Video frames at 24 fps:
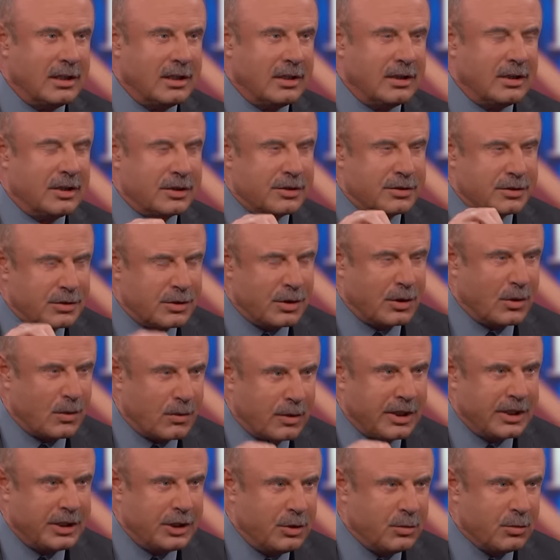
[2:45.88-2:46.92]
the
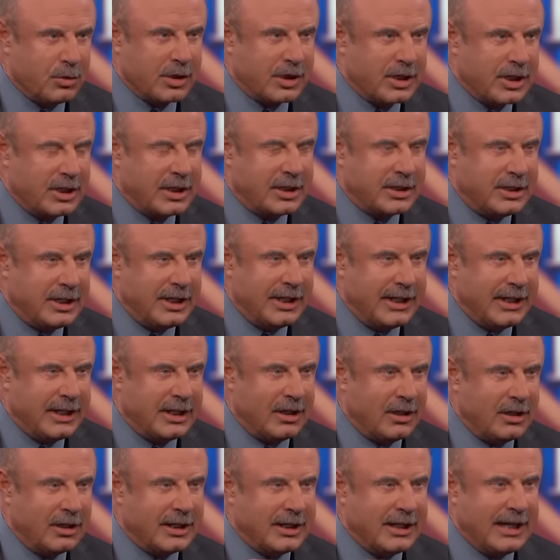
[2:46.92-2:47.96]
story you were going to
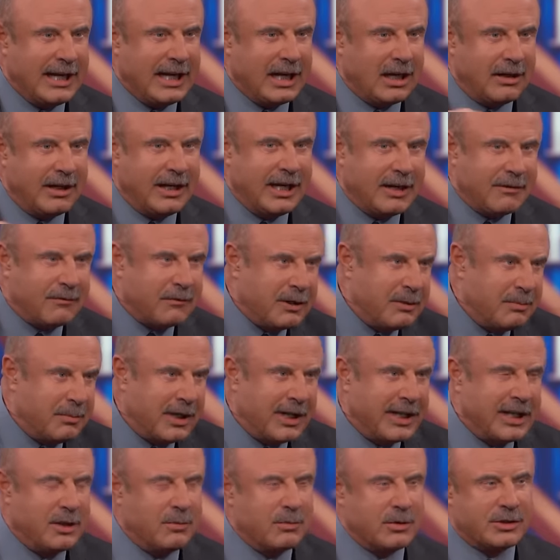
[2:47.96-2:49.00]
tell no. and how
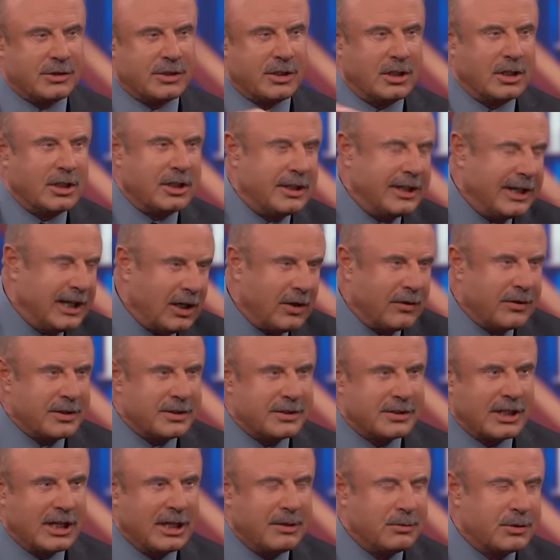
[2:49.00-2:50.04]
everybody was going to tell the
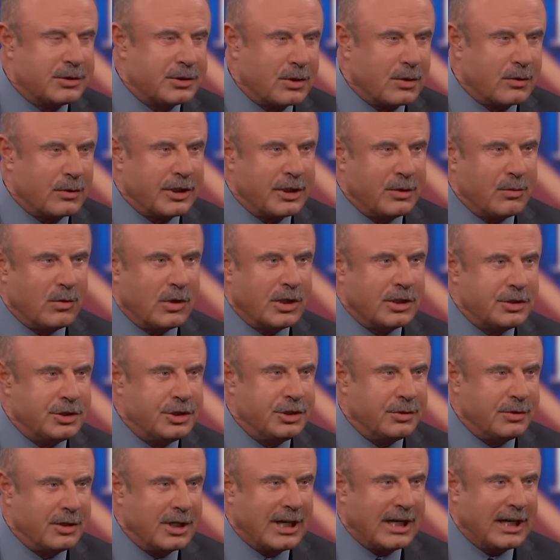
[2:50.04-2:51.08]
same story once
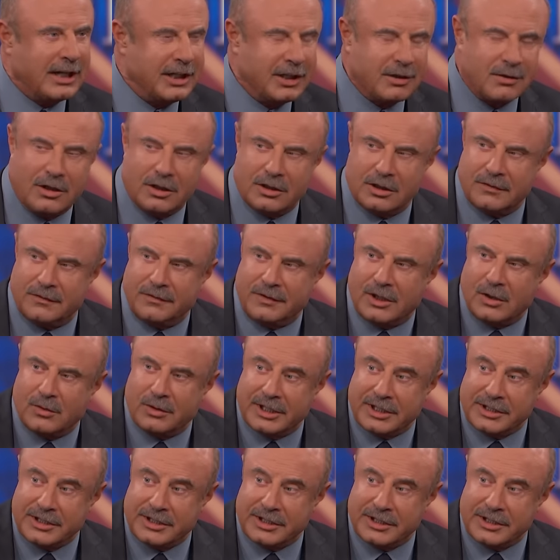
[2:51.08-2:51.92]
you got here no, on the phone,